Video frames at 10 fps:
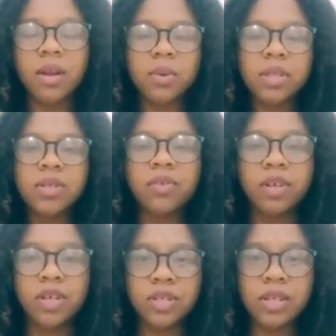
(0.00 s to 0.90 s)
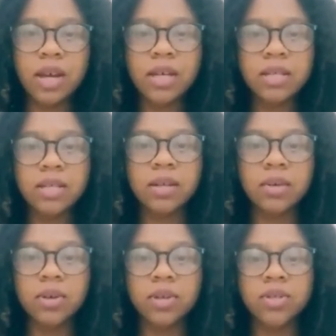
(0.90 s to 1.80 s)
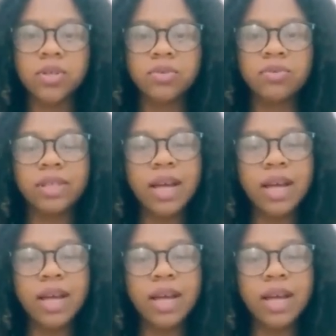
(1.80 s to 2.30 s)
And once you finish that, I want you to